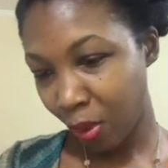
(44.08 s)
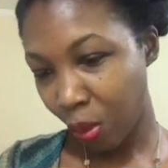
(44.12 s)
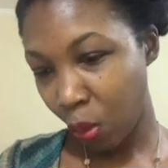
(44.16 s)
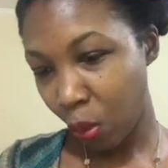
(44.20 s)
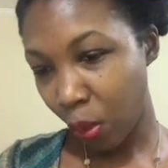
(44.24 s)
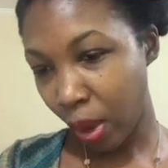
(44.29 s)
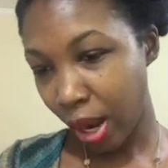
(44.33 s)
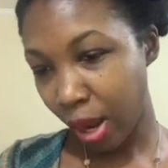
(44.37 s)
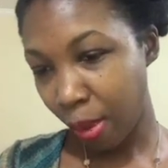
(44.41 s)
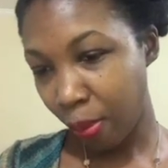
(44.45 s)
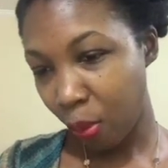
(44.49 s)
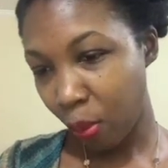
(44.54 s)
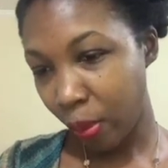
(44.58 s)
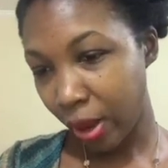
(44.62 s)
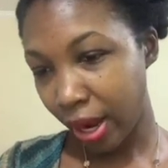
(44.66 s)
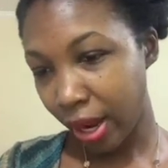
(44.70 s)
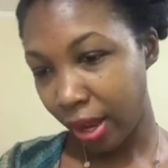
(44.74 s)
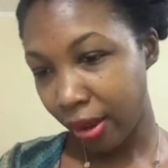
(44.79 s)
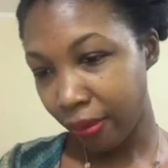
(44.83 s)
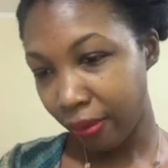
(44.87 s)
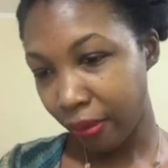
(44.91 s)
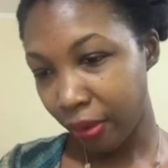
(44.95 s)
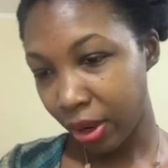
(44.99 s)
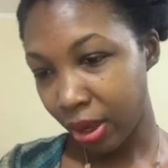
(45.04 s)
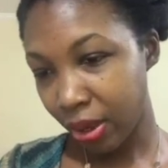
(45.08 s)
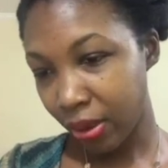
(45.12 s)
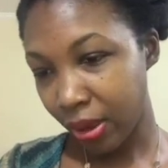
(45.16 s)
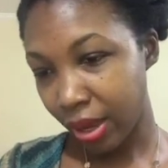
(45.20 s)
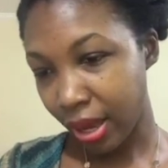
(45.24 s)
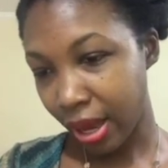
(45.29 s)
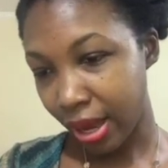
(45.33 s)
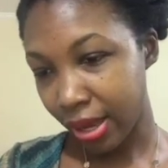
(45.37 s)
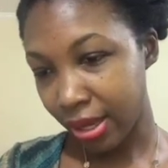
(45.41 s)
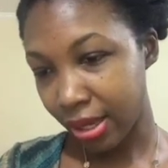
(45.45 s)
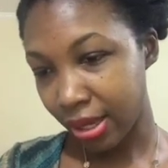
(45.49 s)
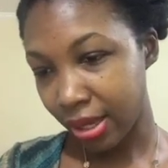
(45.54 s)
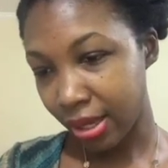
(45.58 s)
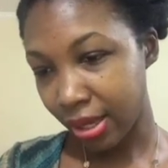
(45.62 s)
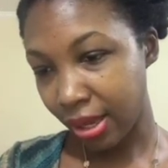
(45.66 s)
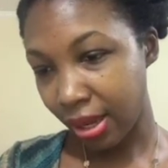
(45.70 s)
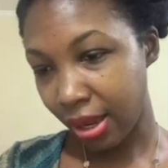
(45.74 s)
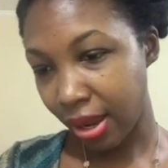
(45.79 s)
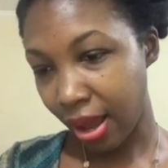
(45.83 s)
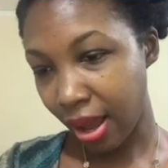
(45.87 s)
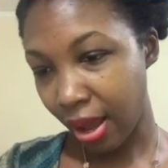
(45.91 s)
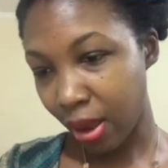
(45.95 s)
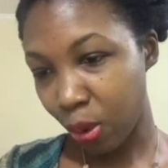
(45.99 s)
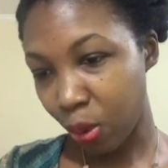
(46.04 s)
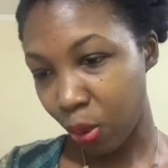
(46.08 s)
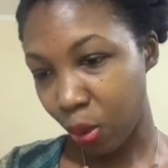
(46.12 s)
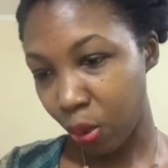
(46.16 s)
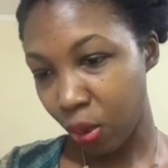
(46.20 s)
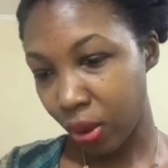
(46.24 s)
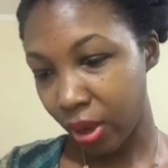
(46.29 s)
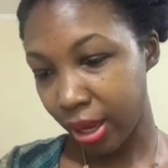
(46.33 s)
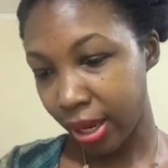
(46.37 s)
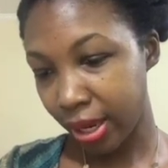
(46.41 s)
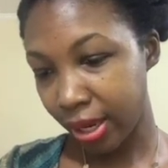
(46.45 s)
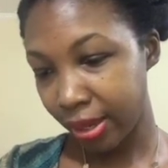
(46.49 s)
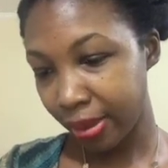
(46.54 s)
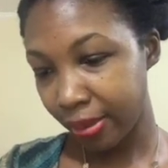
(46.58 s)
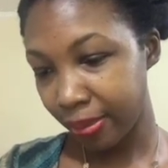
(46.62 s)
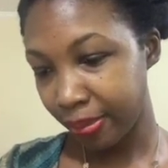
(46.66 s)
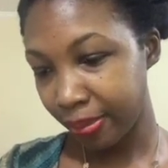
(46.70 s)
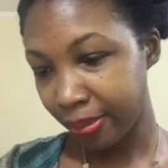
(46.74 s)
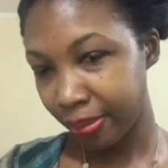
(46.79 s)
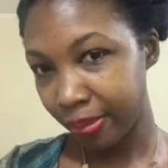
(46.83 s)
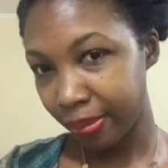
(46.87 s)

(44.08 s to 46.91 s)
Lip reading: While I'm waiting for you guys to log on.